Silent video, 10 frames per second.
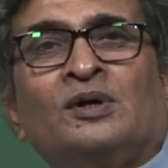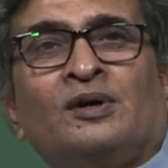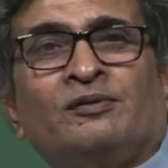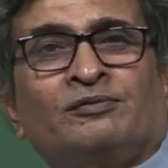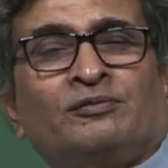
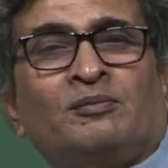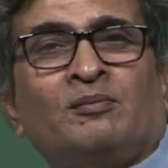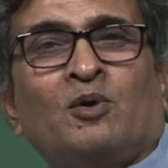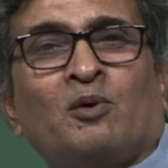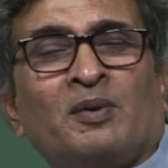if
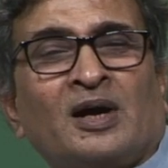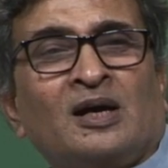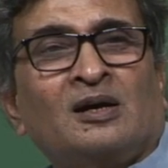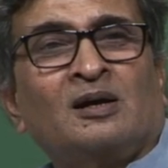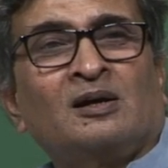more
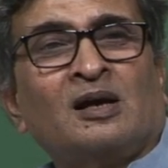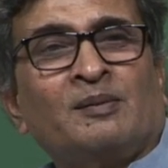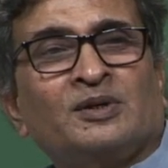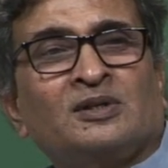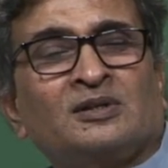mechanical damage